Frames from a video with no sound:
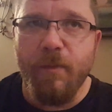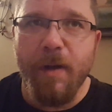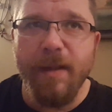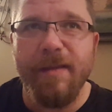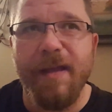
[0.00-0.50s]

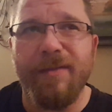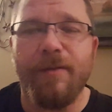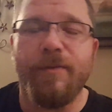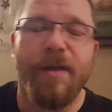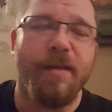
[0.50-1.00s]
Wednesday,
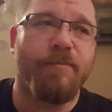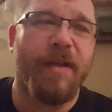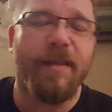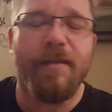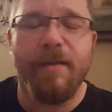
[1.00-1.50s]
Thursday.
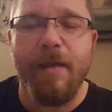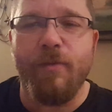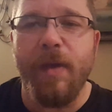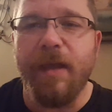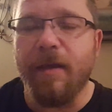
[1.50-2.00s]
But
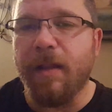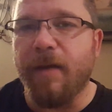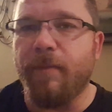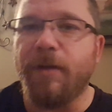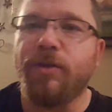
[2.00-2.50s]
this week you'll
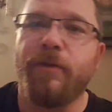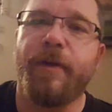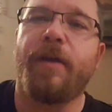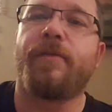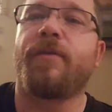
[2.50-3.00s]
have a bunch of new
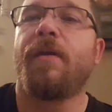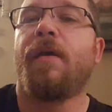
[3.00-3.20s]
videos.